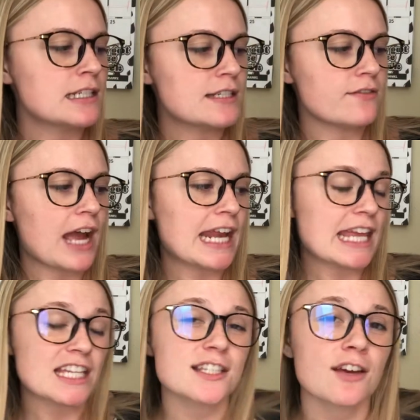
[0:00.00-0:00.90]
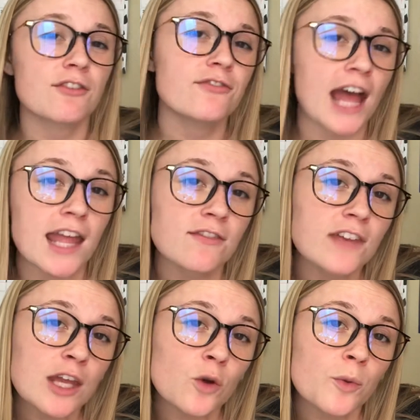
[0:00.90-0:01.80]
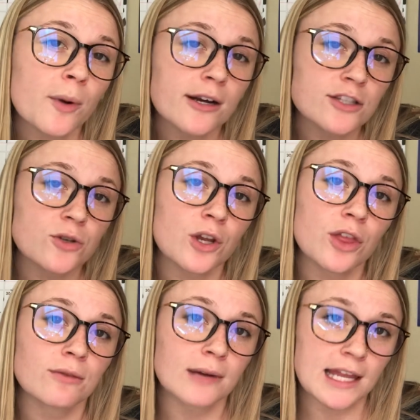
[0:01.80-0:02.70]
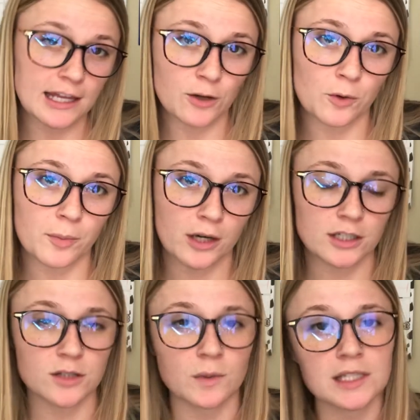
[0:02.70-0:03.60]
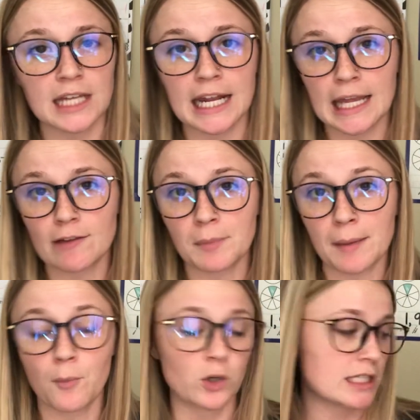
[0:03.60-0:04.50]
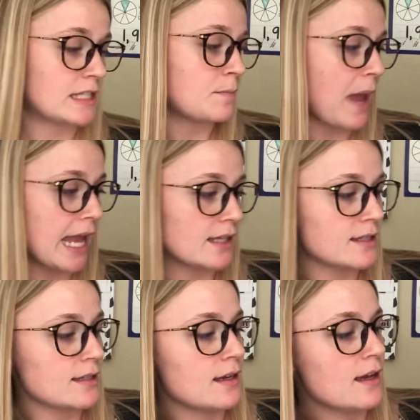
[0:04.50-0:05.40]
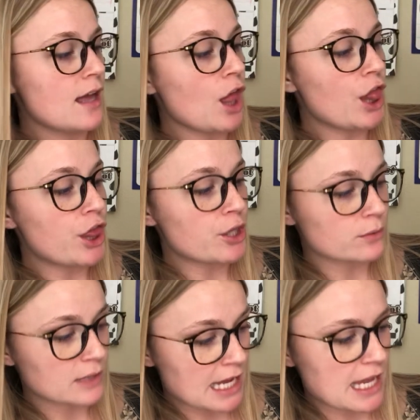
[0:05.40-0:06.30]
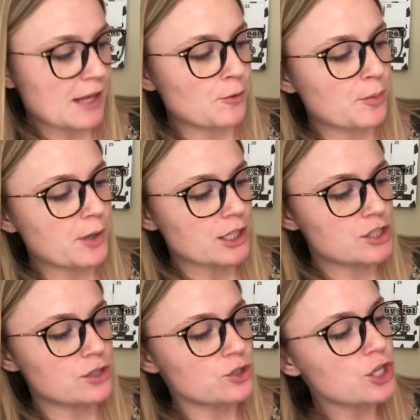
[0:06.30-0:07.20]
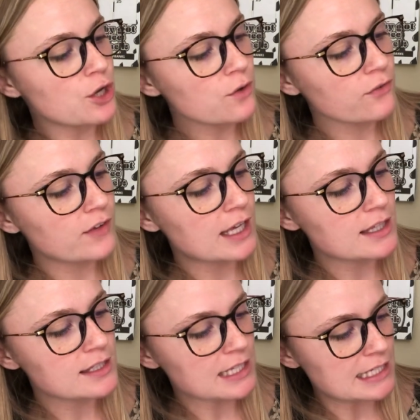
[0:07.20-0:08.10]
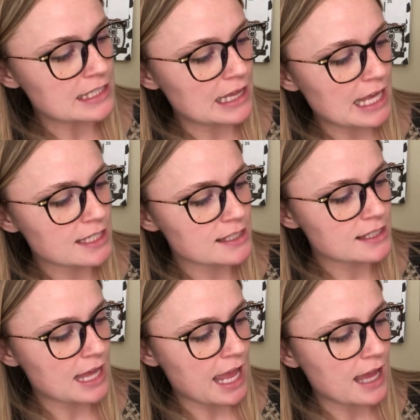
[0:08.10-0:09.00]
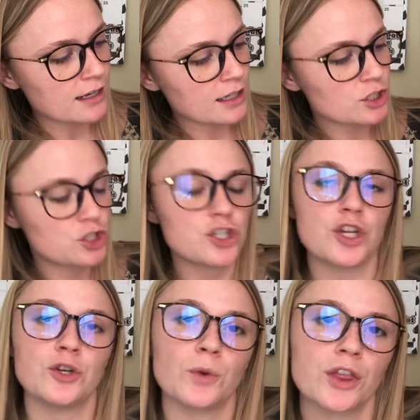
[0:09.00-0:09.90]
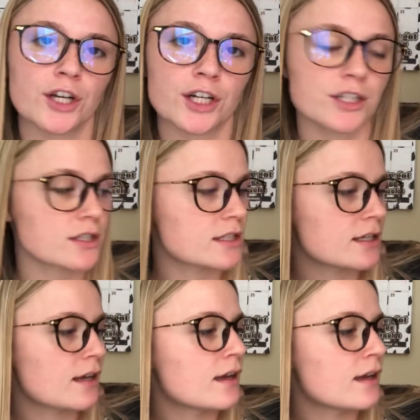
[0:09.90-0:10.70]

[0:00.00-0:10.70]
dividing into 5 equal parts or 3 equal parts. What's gonna give me more space? 3 equal parts. So 2/5 is less than 2/3.